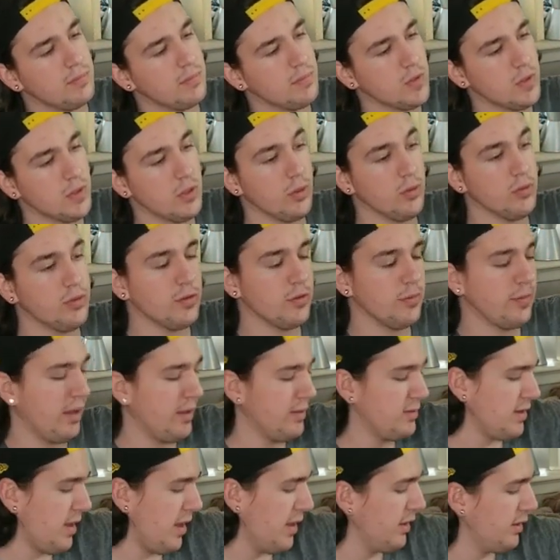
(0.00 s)
dose them as
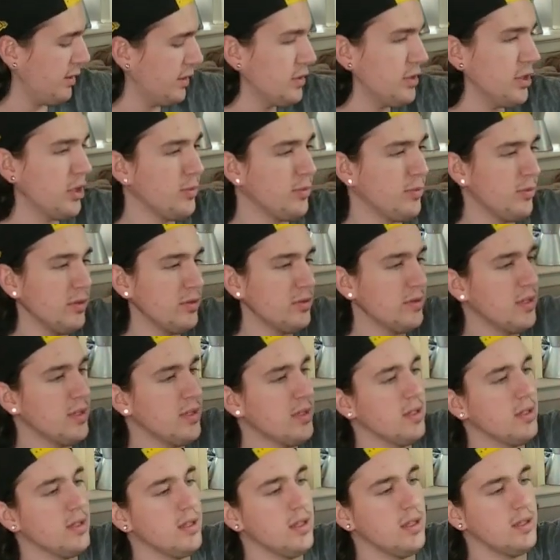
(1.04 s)
I interpret the
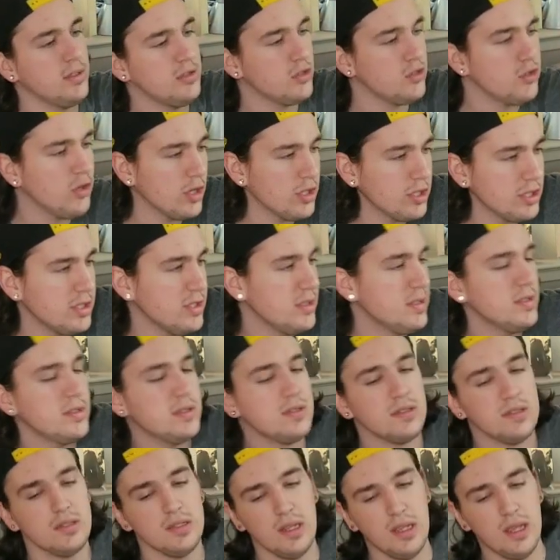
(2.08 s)
instructions,
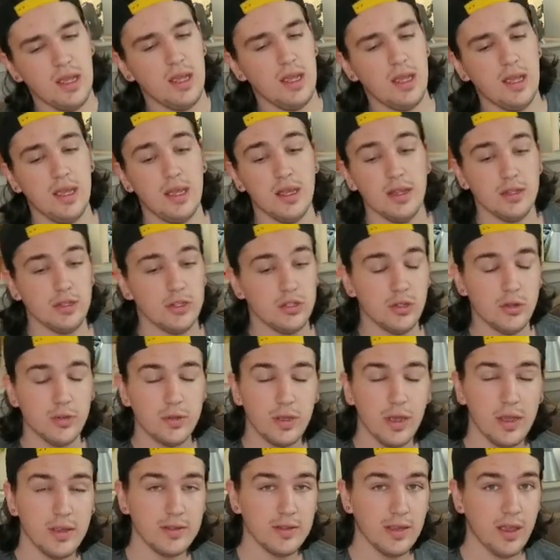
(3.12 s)
and show you
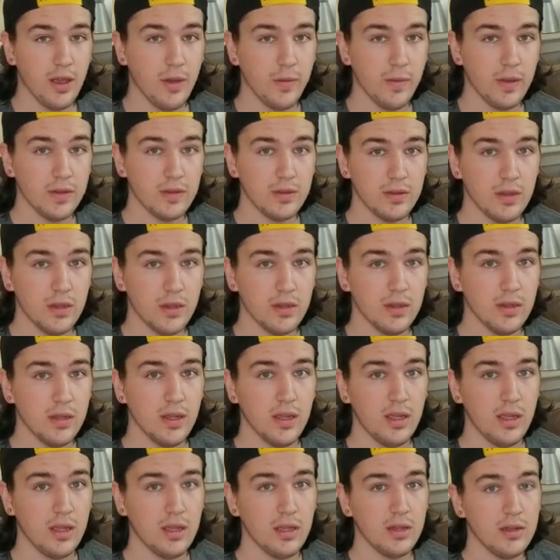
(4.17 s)
guys how that's done,
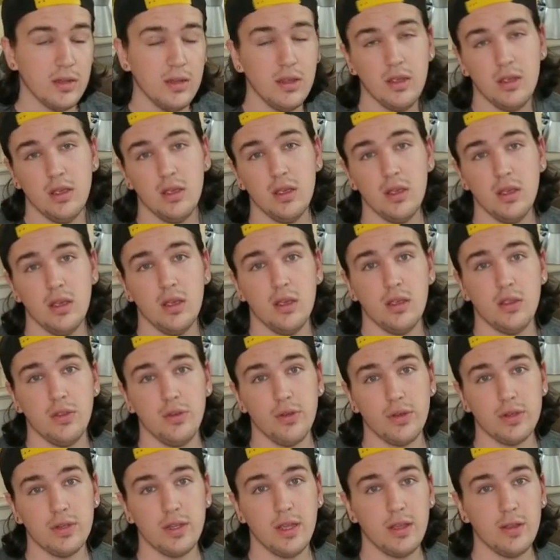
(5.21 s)
and you
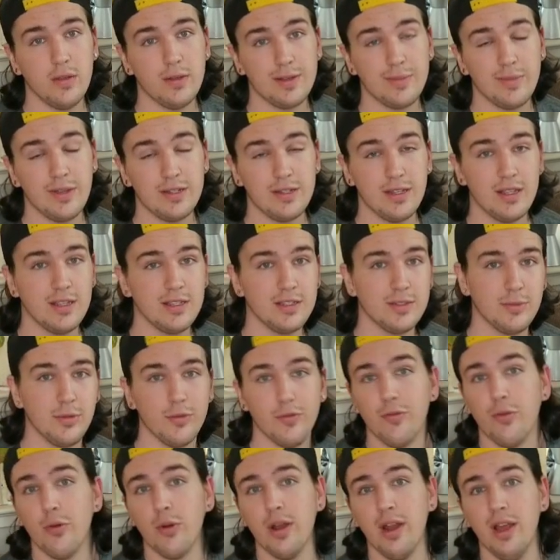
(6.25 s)
can take a look at my tanks
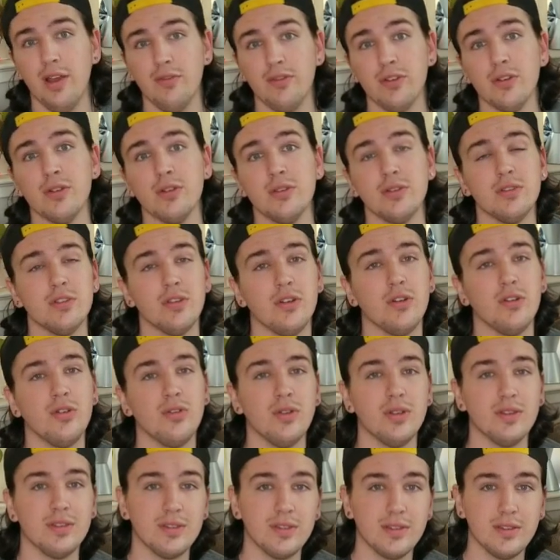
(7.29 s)
before and after. So
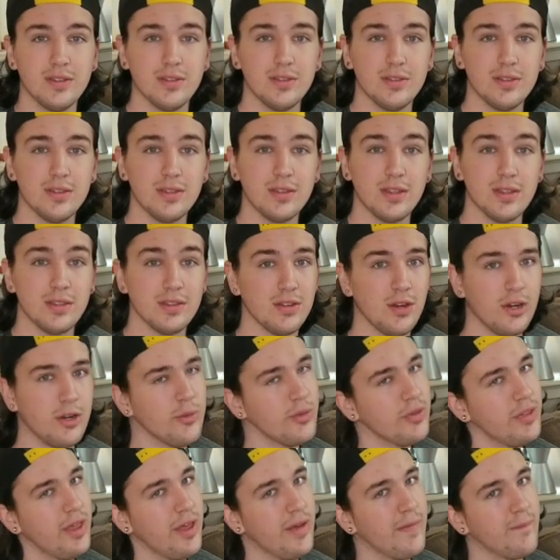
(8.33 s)
let's get started with
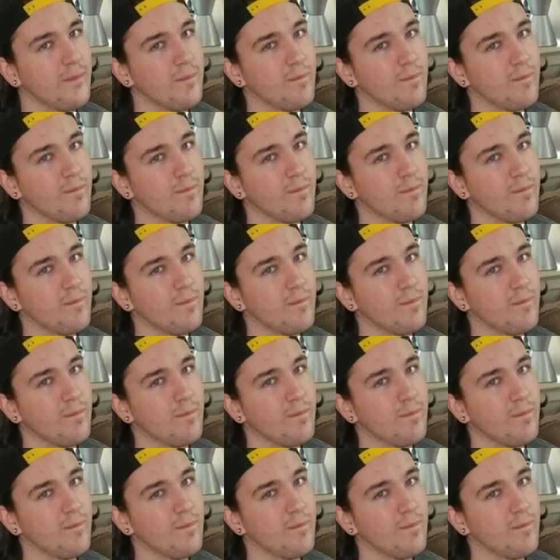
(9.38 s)
that.